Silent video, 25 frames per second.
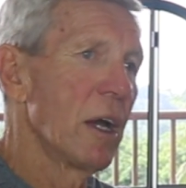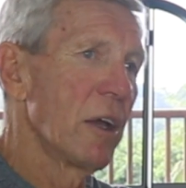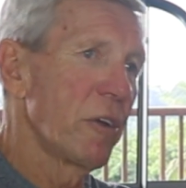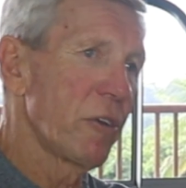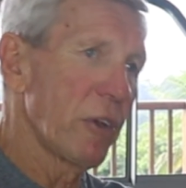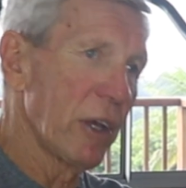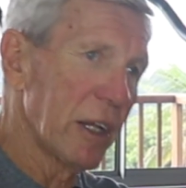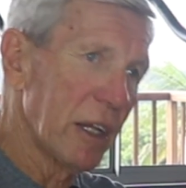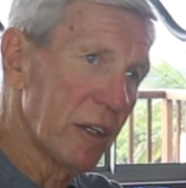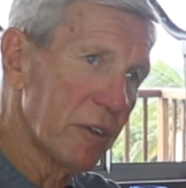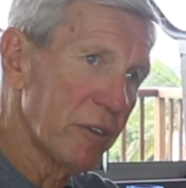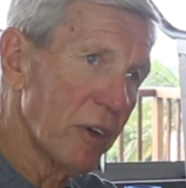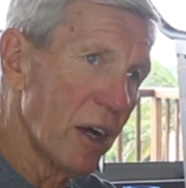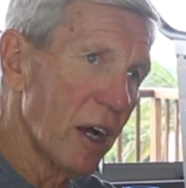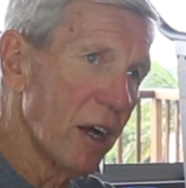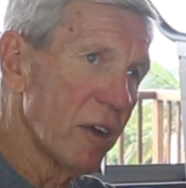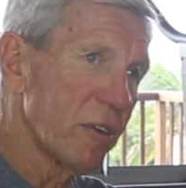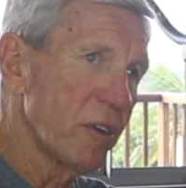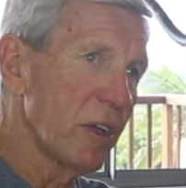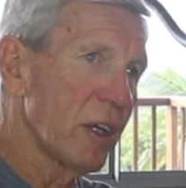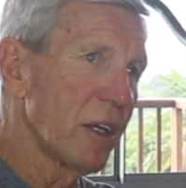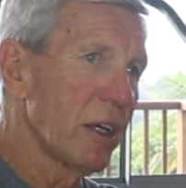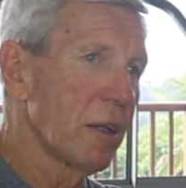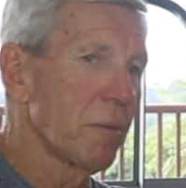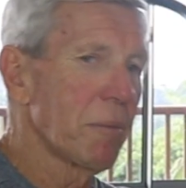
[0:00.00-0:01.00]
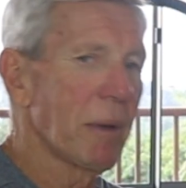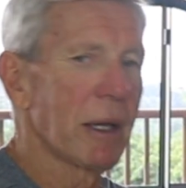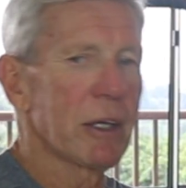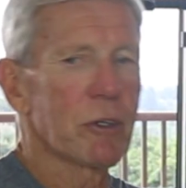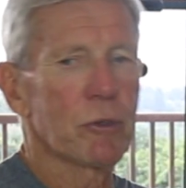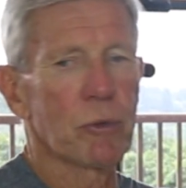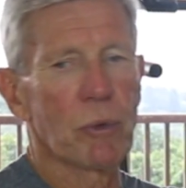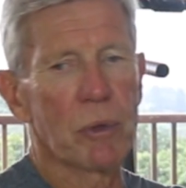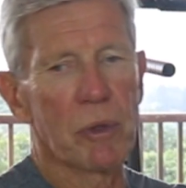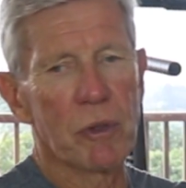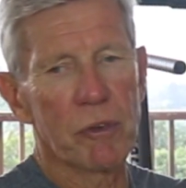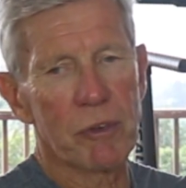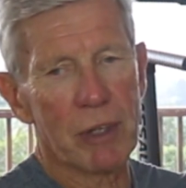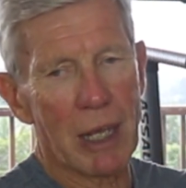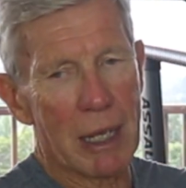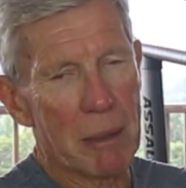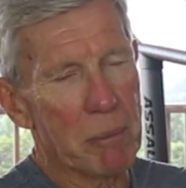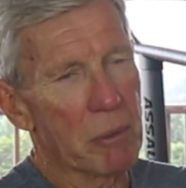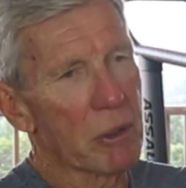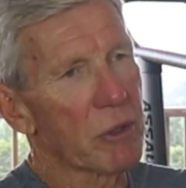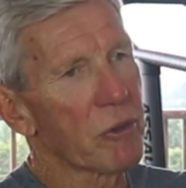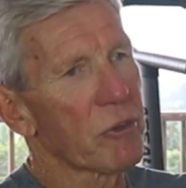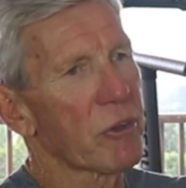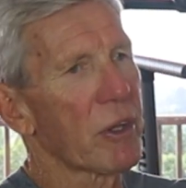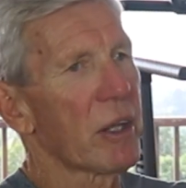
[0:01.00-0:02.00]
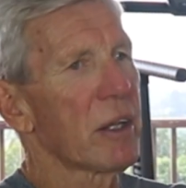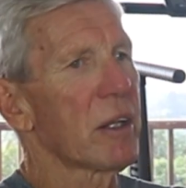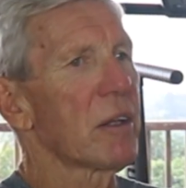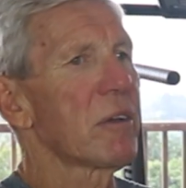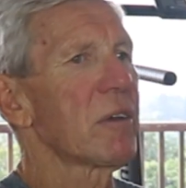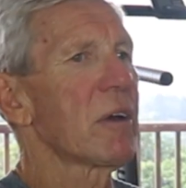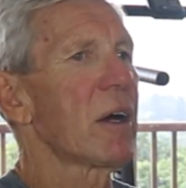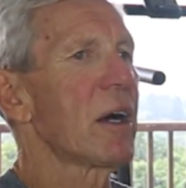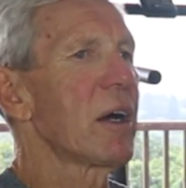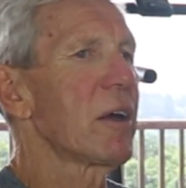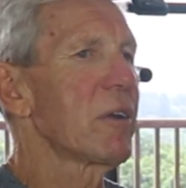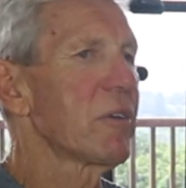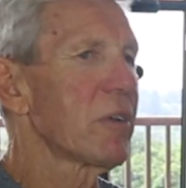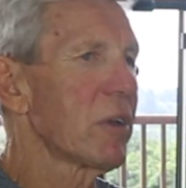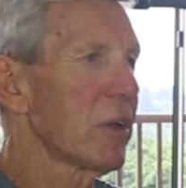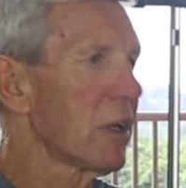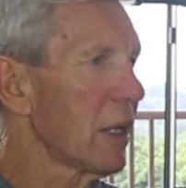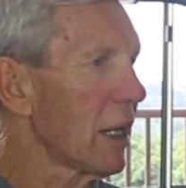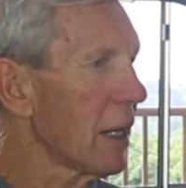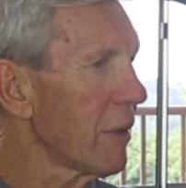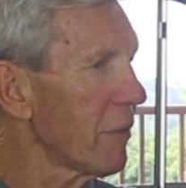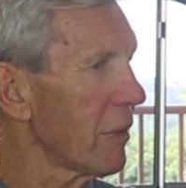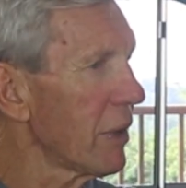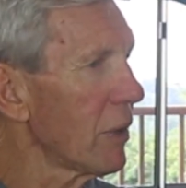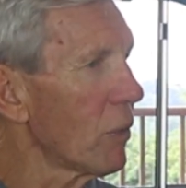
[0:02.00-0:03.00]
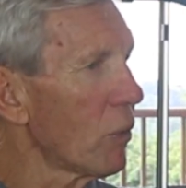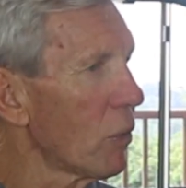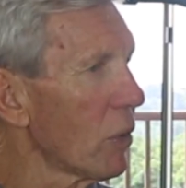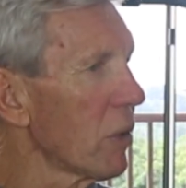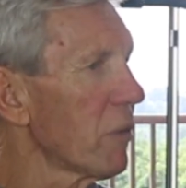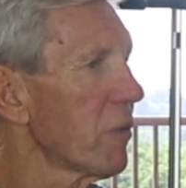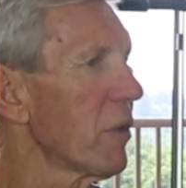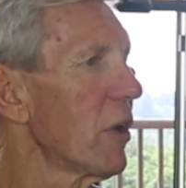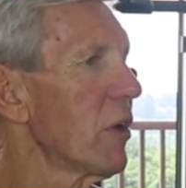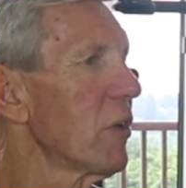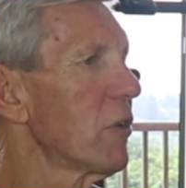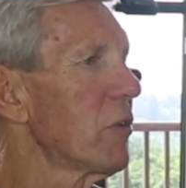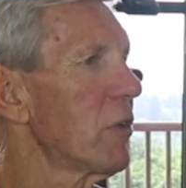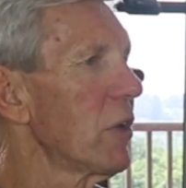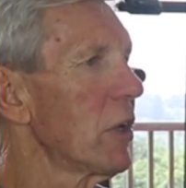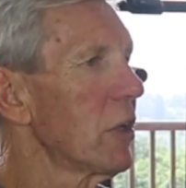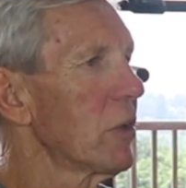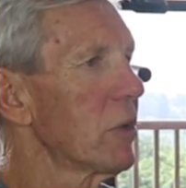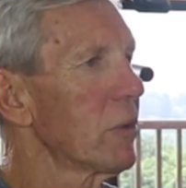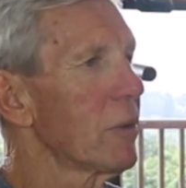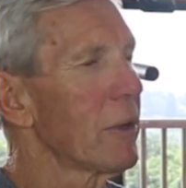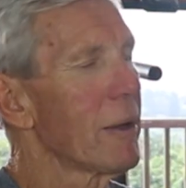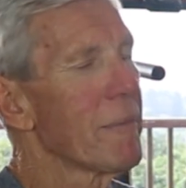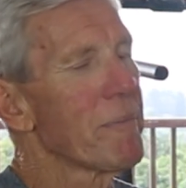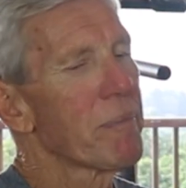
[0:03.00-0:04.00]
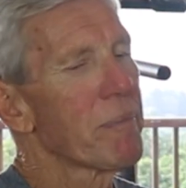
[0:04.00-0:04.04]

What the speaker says: sanitizing, and make sure the table is sanitized, and all of those things.